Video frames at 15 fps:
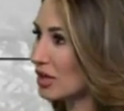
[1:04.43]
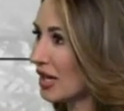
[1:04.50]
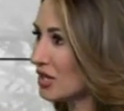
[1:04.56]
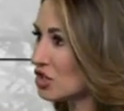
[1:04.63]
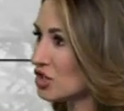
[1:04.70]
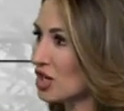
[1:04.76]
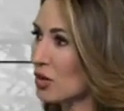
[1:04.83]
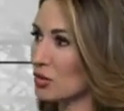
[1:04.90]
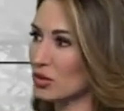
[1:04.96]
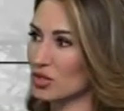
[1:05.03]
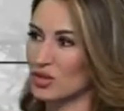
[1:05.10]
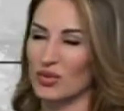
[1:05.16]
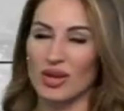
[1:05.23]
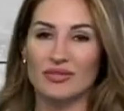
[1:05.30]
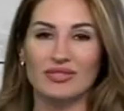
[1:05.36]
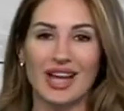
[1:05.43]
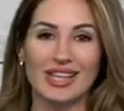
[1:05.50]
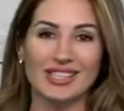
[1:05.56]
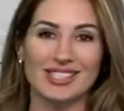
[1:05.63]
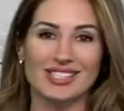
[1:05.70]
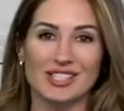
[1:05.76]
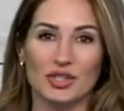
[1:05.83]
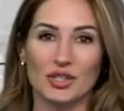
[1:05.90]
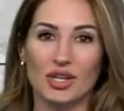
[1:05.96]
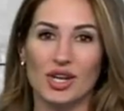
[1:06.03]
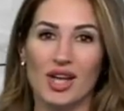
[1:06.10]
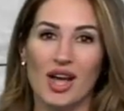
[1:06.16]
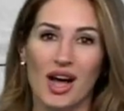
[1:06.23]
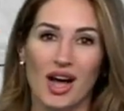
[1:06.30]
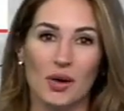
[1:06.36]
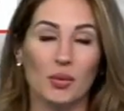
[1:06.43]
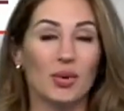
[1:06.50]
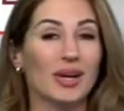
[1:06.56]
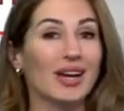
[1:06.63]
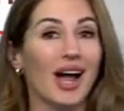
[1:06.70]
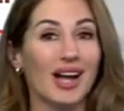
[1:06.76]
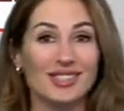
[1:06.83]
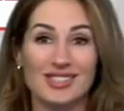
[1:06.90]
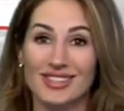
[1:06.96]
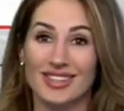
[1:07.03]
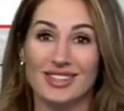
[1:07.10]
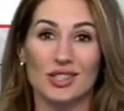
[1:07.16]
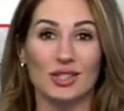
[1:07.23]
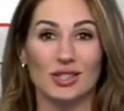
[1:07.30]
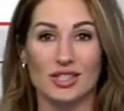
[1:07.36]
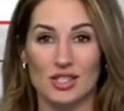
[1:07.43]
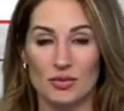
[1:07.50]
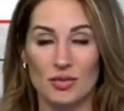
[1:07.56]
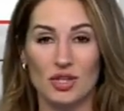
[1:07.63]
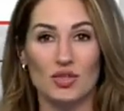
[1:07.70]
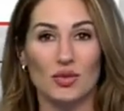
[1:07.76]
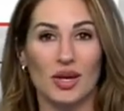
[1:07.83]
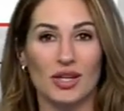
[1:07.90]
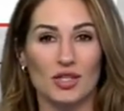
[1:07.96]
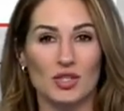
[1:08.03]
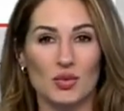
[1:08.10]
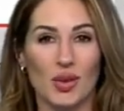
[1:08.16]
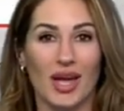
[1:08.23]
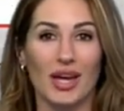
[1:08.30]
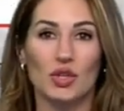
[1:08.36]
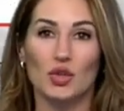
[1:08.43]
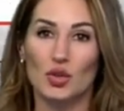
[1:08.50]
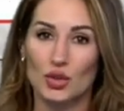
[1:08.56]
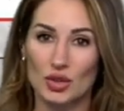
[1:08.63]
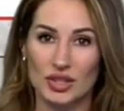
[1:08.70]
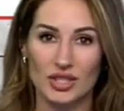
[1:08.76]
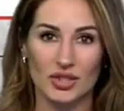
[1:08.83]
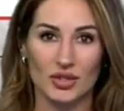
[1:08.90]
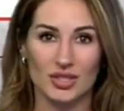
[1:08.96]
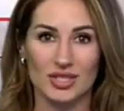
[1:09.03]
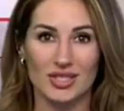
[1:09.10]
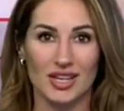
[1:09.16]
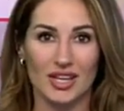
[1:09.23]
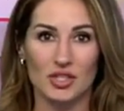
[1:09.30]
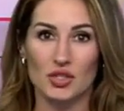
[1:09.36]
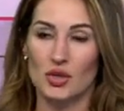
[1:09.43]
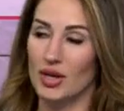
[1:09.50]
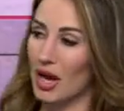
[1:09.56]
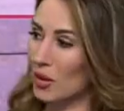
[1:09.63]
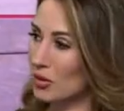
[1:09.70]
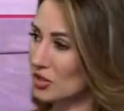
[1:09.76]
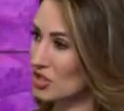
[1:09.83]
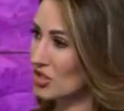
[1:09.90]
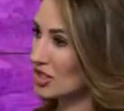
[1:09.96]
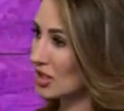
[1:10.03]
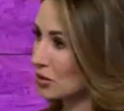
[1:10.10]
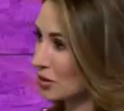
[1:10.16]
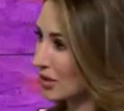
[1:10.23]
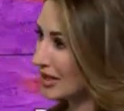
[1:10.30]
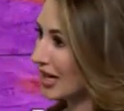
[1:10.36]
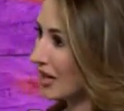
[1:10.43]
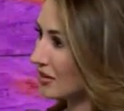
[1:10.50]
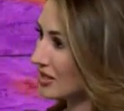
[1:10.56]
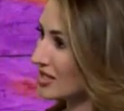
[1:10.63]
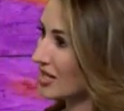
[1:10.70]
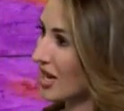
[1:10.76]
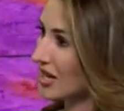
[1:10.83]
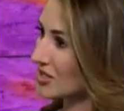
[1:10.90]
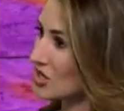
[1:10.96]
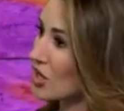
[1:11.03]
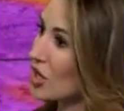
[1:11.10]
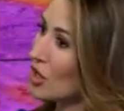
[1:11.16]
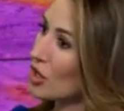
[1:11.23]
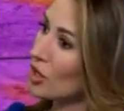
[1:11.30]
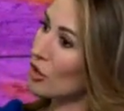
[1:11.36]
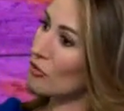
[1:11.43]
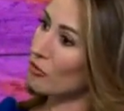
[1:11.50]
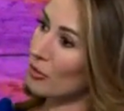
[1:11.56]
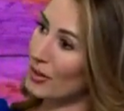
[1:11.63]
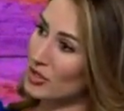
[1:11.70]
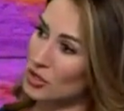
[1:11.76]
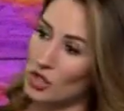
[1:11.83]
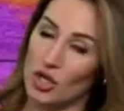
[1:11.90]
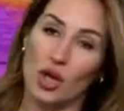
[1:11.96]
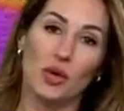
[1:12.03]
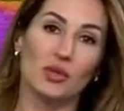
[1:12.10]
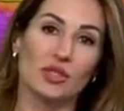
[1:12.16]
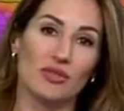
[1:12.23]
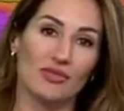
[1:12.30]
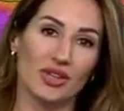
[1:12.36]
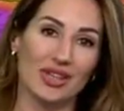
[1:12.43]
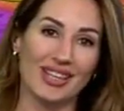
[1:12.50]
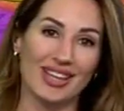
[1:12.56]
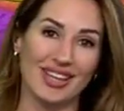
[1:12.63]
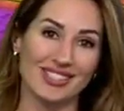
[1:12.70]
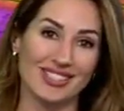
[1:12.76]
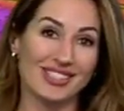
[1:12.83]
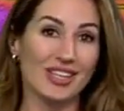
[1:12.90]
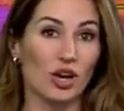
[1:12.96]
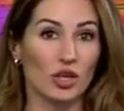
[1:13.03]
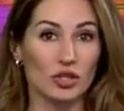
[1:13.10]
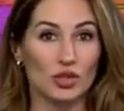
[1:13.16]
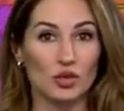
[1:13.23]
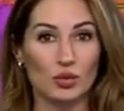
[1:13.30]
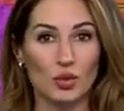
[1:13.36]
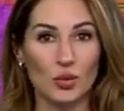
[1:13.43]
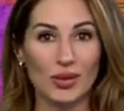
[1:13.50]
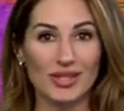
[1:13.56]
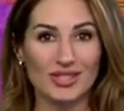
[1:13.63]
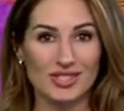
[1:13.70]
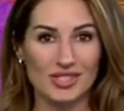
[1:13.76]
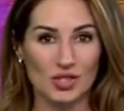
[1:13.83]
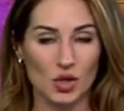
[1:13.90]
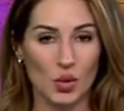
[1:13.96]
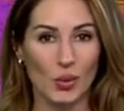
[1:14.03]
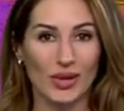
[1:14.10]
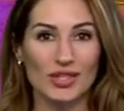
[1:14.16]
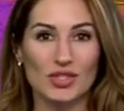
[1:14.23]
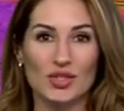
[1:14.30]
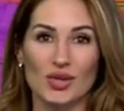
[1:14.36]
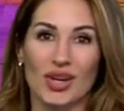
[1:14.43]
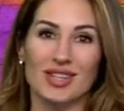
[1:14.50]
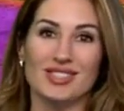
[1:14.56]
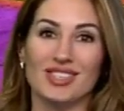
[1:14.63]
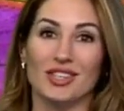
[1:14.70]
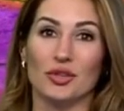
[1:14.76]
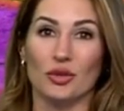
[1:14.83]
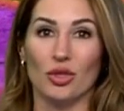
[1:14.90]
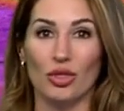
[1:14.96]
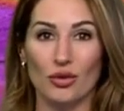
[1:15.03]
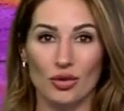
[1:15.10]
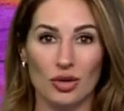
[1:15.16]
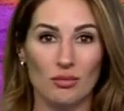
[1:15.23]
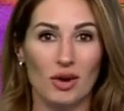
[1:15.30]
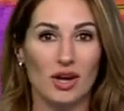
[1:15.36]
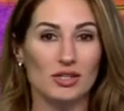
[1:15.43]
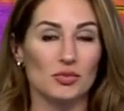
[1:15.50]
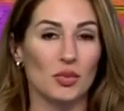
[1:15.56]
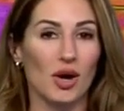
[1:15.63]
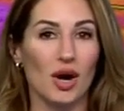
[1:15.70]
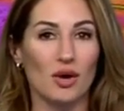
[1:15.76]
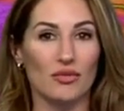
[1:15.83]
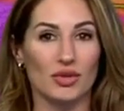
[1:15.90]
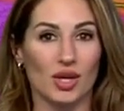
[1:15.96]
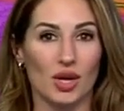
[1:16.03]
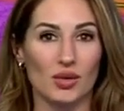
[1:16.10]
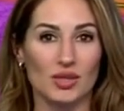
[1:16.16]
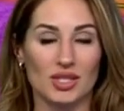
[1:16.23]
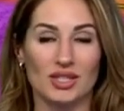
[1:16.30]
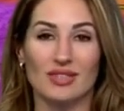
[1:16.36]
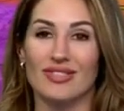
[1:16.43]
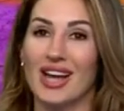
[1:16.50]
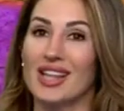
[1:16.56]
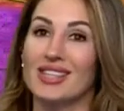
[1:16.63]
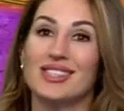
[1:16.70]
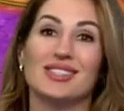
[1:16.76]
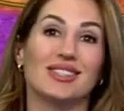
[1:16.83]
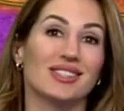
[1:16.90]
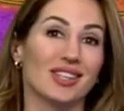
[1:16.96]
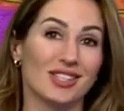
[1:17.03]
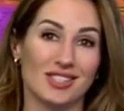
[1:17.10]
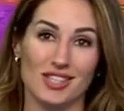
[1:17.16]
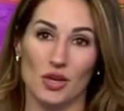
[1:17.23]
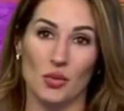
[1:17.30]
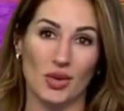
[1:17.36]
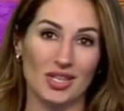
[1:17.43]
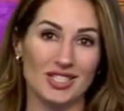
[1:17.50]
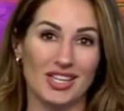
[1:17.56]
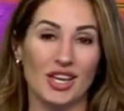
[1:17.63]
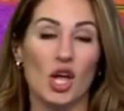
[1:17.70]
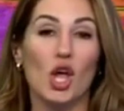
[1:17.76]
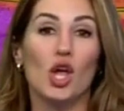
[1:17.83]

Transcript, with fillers: light showers around Valley Center, uh, we're not seeing nearly as much rain as we had earlier today. So now we're just dealing with cloudy skies for much of the coast and very gusty onshore winds still. Winds are gusting near 30 miles per hour for the coast inland valleys. It's going to stay windy